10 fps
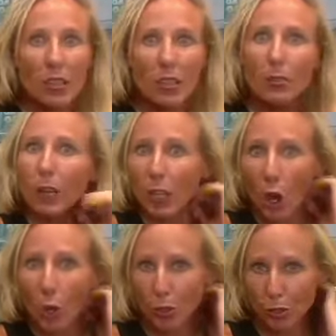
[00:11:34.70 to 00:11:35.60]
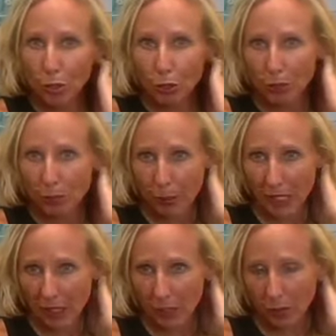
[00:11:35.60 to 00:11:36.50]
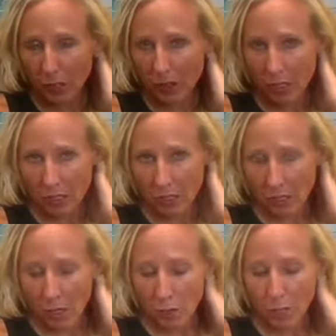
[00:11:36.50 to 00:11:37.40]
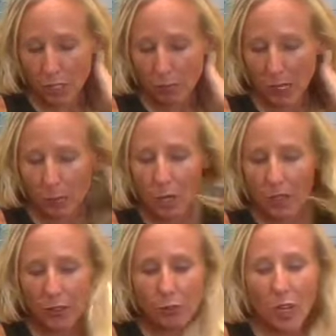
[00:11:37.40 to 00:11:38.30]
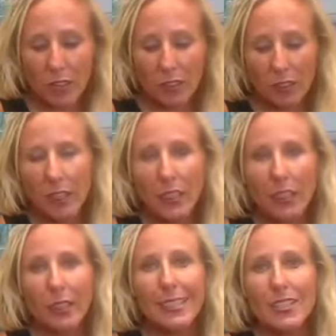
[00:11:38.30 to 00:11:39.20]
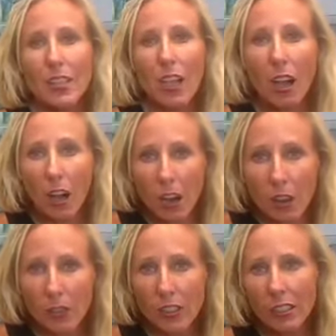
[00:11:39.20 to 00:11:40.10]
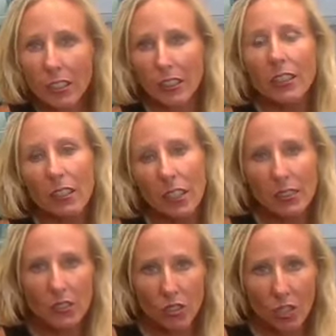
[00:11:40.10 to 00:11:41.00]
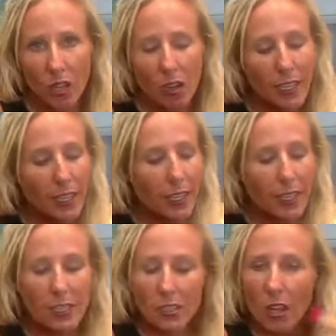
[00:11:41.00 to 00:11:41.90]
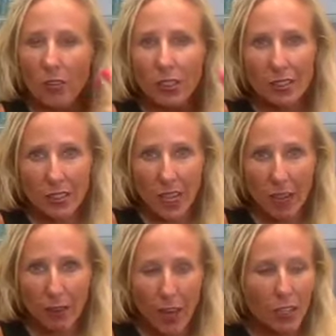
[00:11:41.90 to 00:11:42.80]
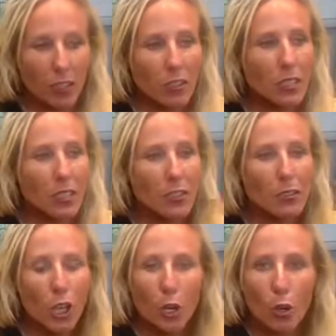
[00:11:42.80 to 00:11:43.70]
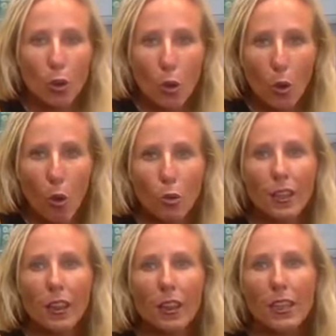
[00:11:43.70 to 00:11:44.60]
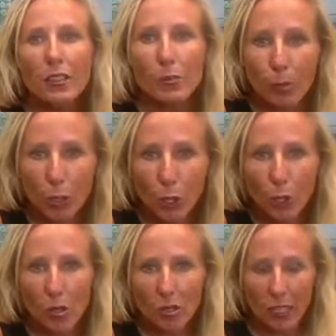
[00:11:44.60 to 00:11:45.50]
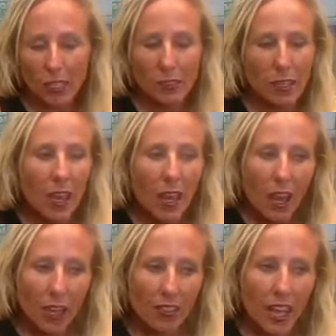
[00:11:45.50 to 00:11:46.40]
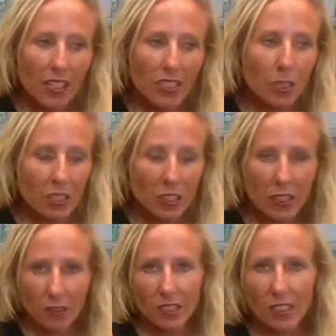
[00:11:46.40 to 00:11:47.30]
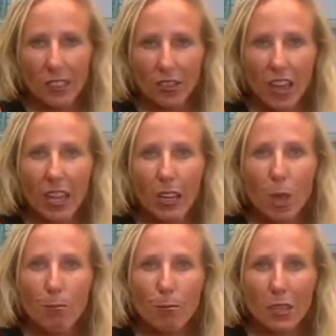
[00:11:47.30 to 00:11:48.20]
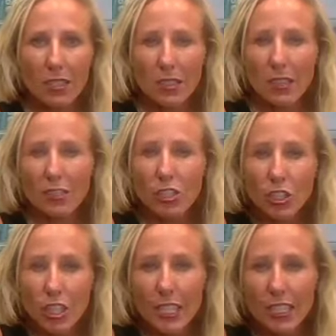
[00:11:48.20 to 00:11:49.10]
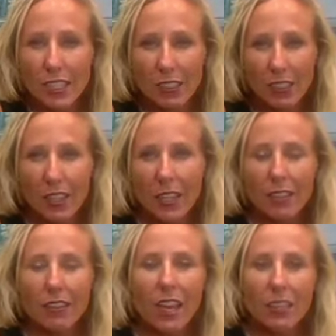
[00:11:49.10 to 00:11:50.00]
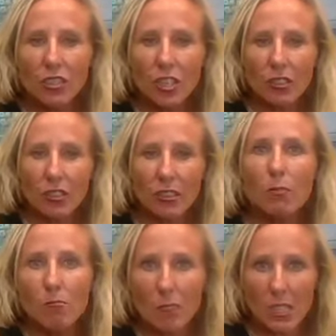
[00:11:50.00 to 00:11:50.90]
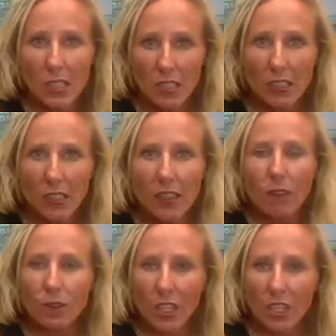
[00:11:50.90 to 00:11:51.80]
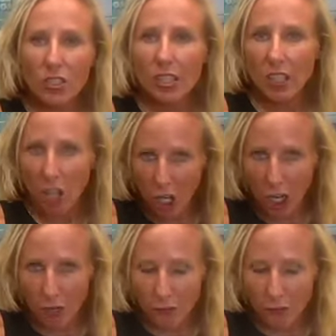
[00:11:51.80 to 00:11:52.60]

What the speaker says: My coastal piece with the ocean paper on the front, it is covered in glazes, y'all. It is covered in sapphire glaze, gold glaze, pearl glaze, and that's what gives it that amazing sheen that just, to me, finished it off.